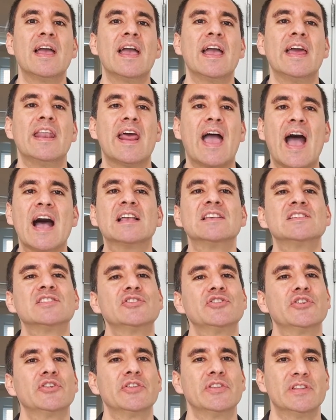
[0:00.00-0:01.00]
and
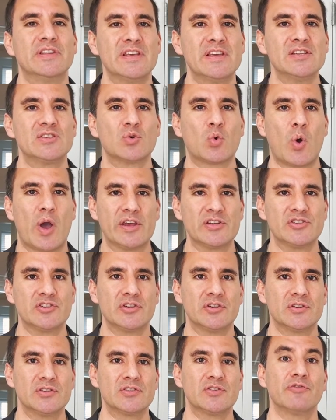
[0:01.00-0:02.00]
answer these
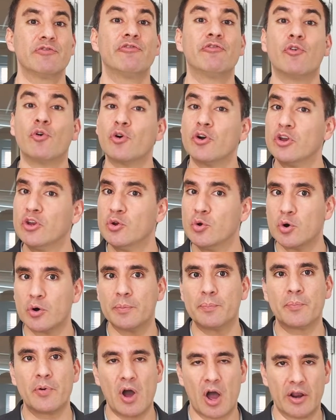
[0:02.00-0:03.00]
questions for your
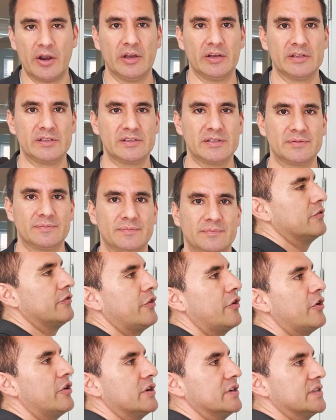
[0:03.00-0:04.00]
product.
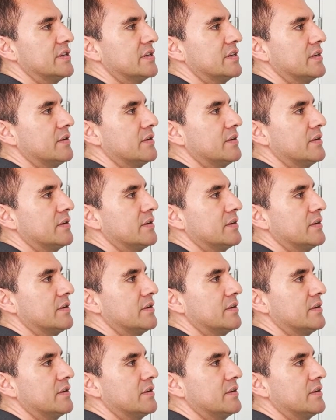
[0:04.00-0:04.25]
First,